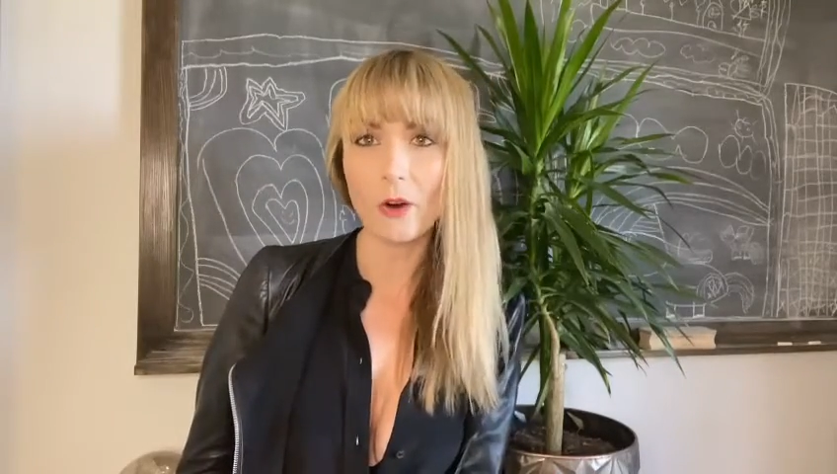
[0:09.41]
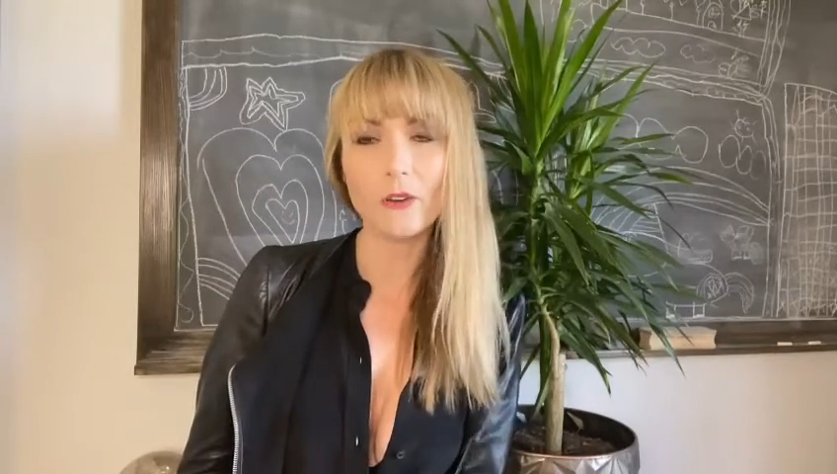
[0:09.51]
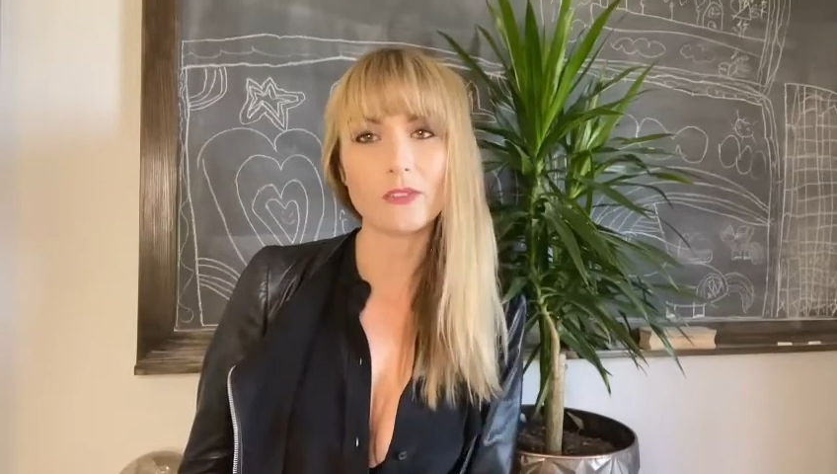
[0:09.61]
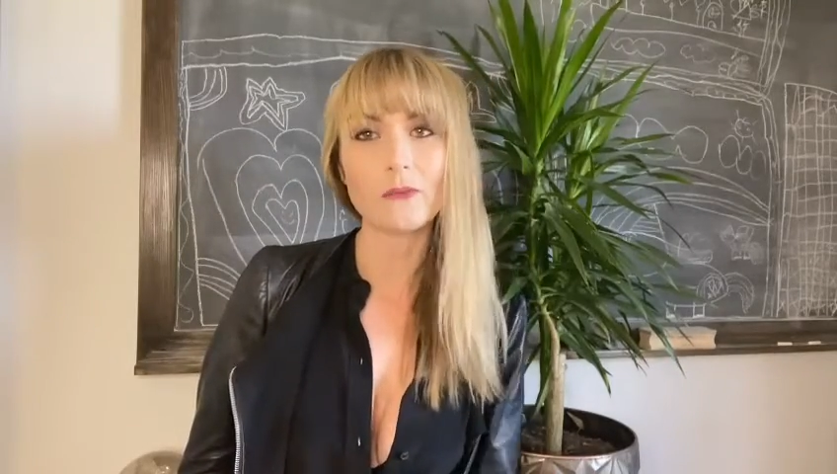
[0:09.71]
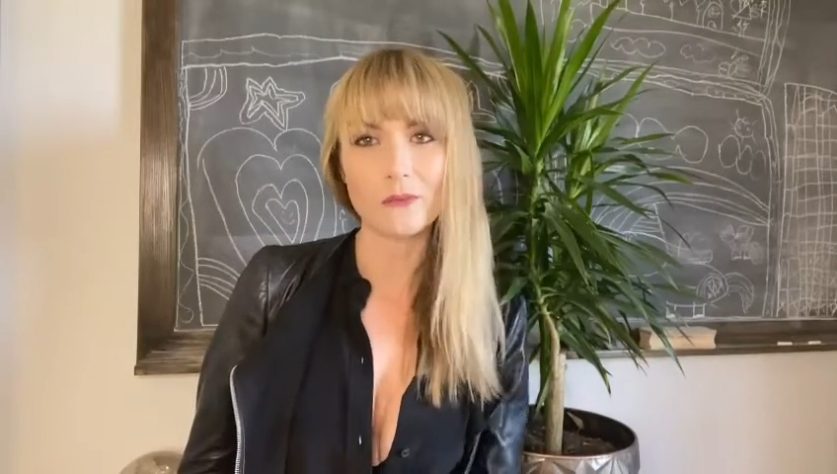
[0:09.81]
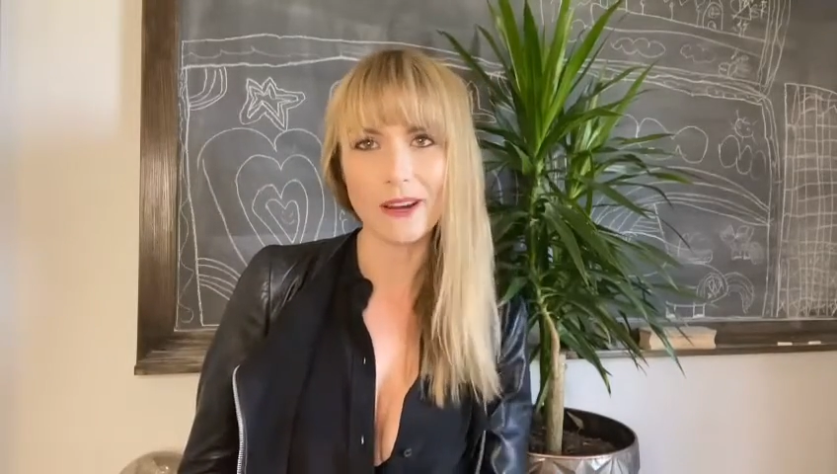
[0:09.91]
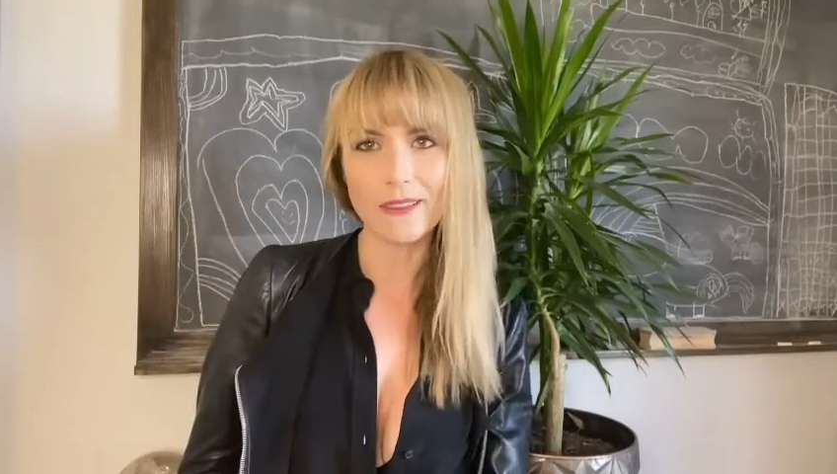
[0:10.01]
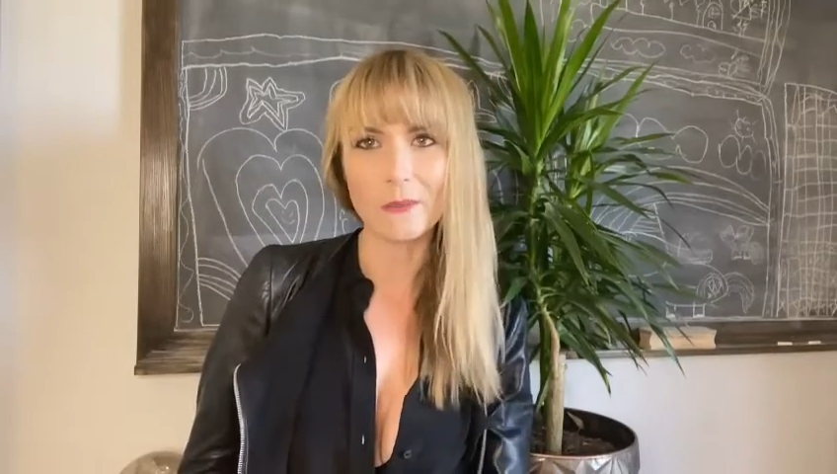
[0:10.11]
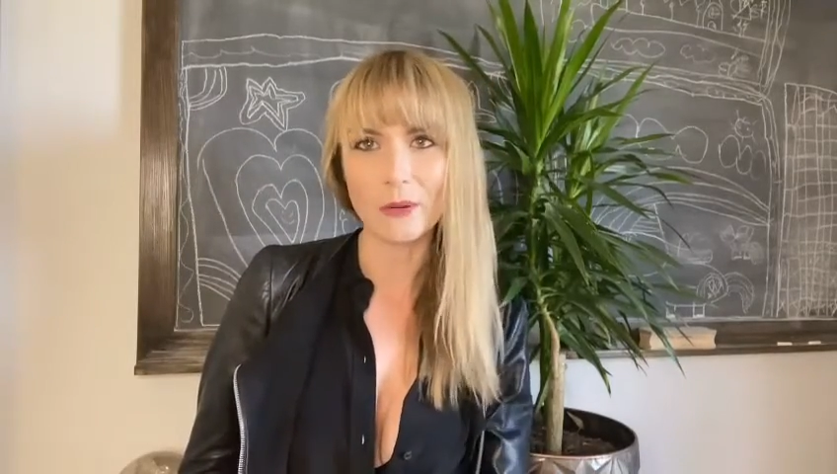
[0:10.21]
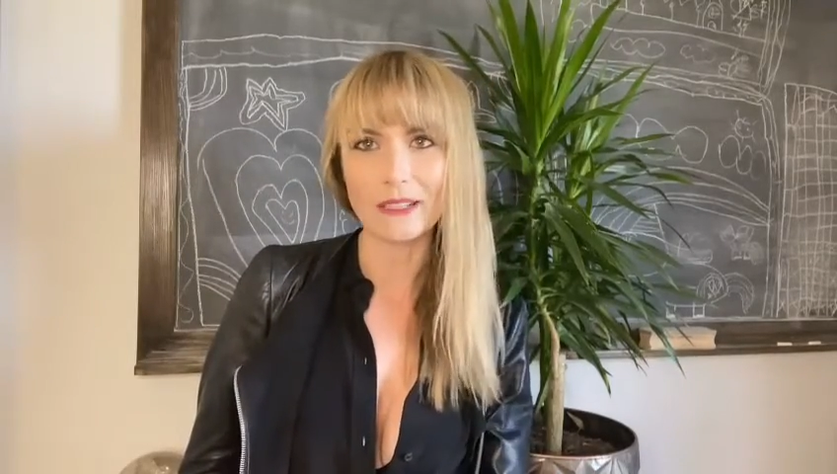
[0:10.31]
or from
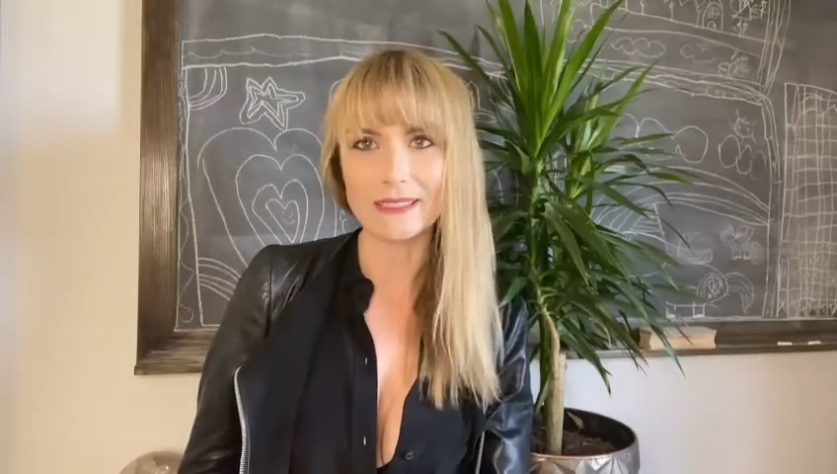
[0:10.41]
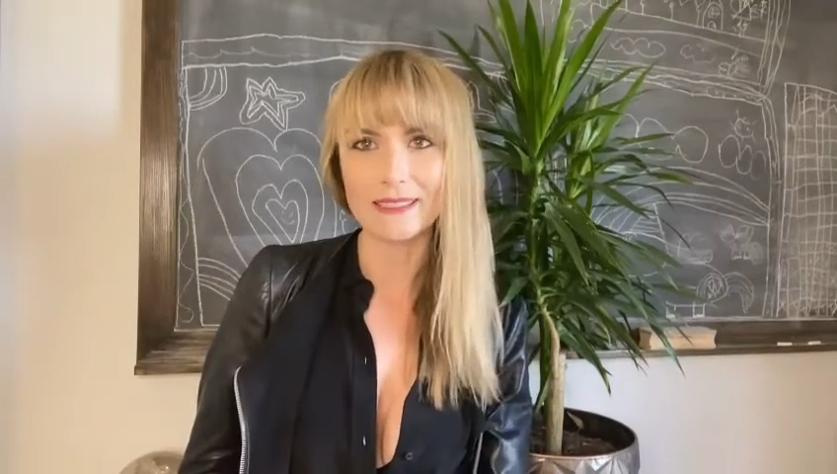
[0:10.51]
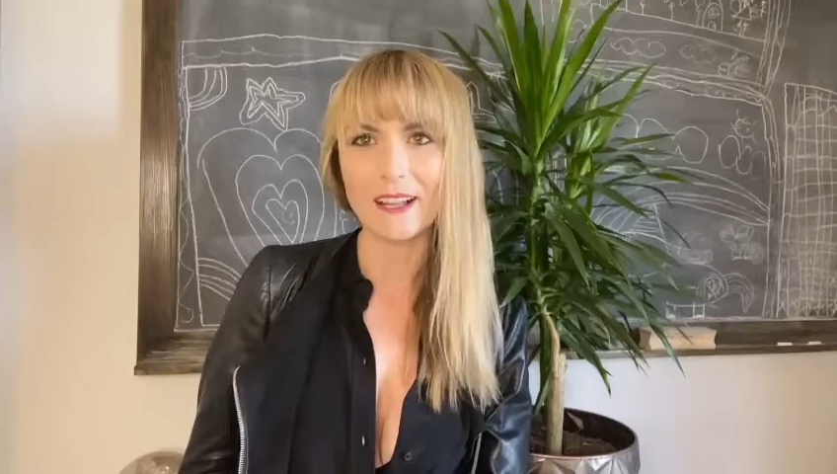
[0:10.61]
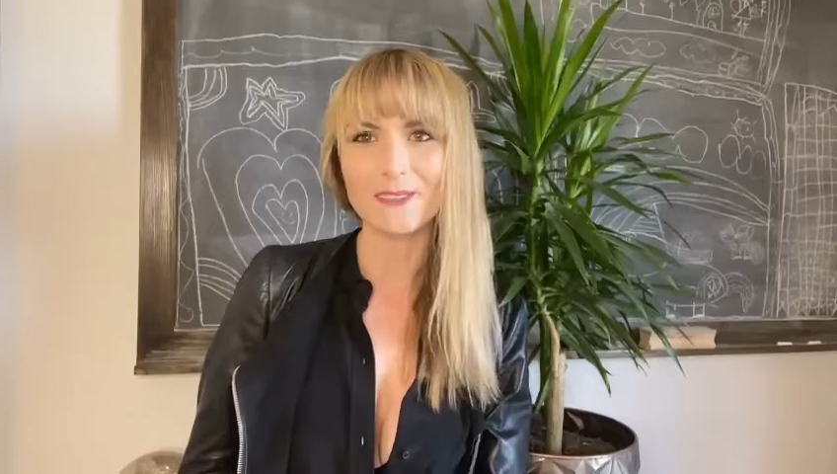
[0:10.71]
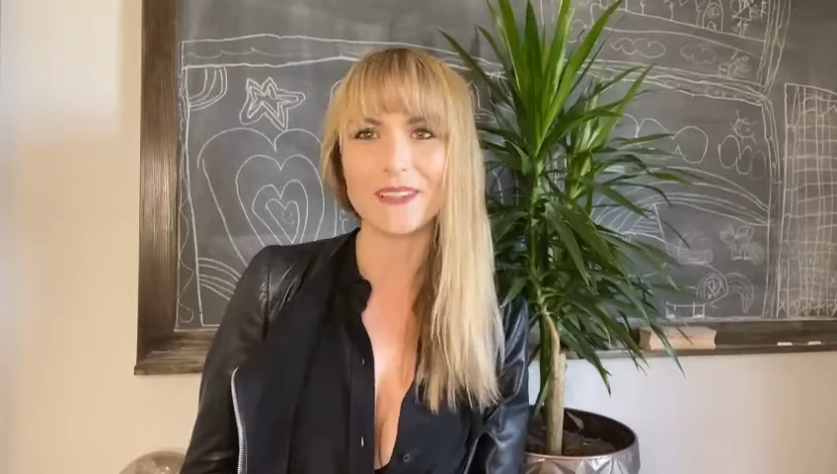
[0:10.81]
reading the book itself,